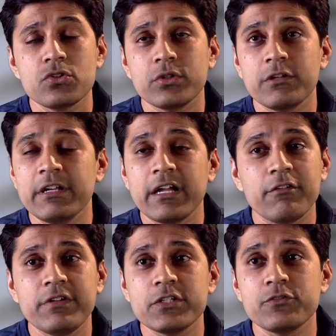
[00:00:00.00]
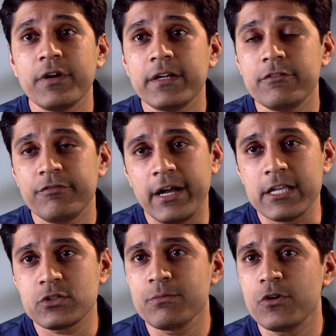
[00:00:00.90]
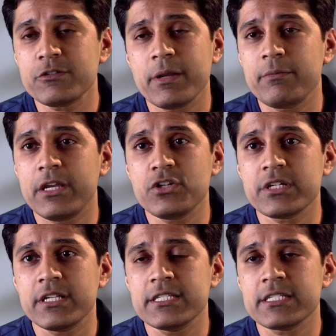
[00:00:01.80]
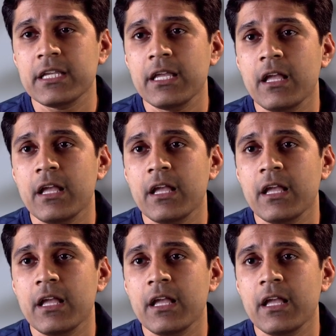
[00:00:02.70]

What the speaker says: So the recovery is very fast. So most of my patients,